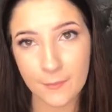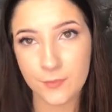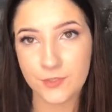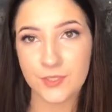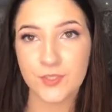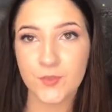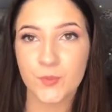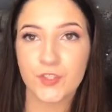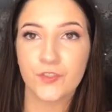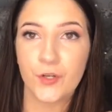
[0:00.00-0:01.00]
of mum jeans
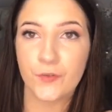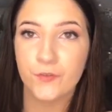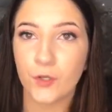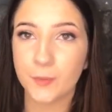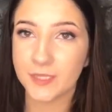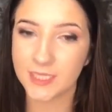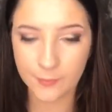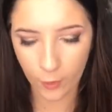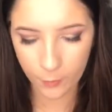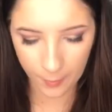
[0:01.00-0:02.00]
which are from
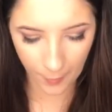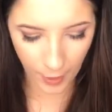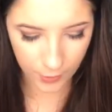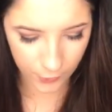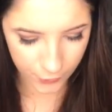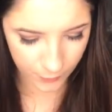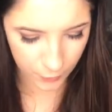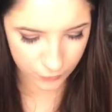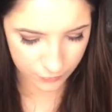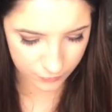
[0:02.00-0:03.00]
Depop, but I got them
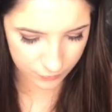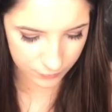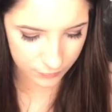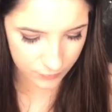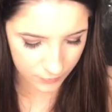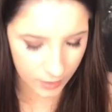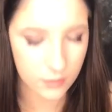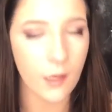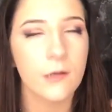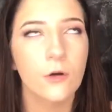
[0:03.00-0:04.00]

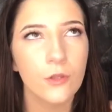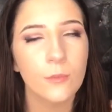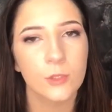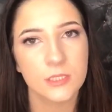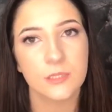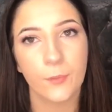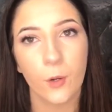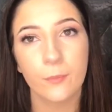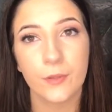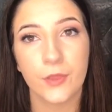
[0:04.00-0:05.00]
on
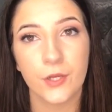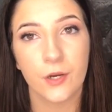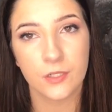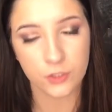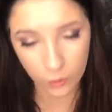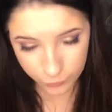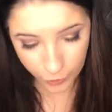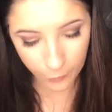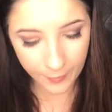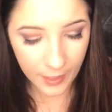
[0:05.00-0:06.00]
Depop, but they're a
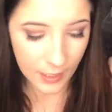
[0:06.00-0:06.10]
Topshop